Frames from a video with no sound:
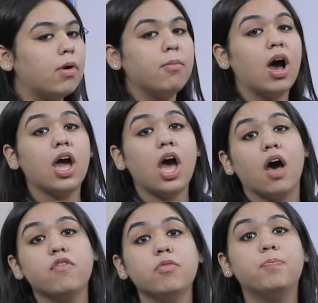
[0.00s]
ma'am, I
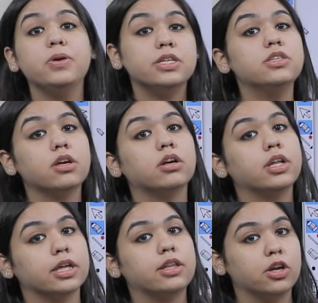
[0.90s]
have a busier
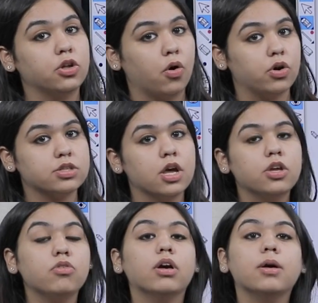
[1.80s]
day than yours,
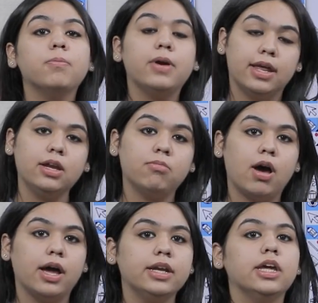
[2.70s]
you are comparing
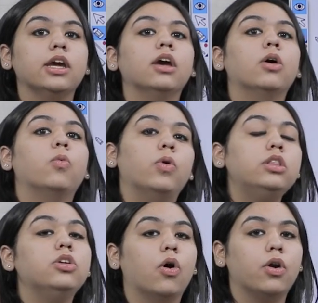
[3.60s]
my day with
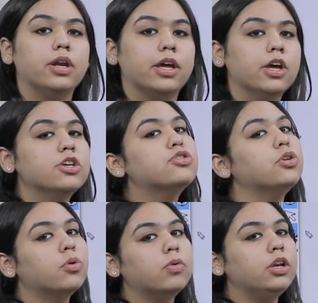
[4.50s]
your day. So,
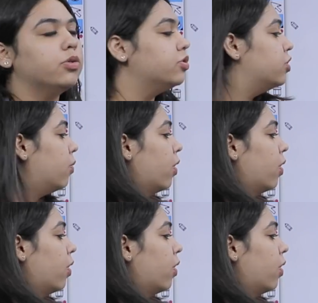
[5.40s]
you will use the